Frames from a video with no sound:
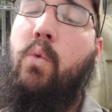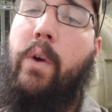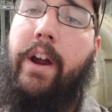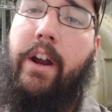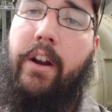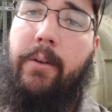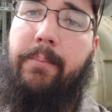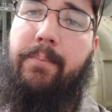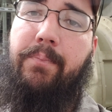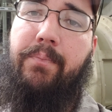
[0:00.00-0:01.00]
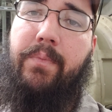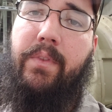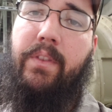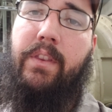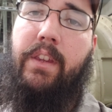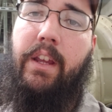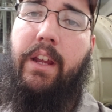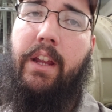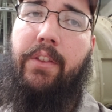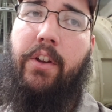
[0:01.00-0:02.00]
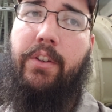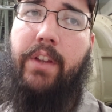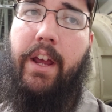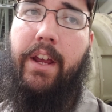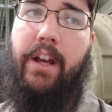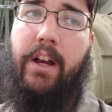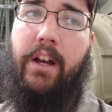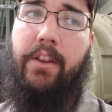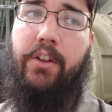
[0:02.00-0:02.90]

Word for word: where the there's a uh,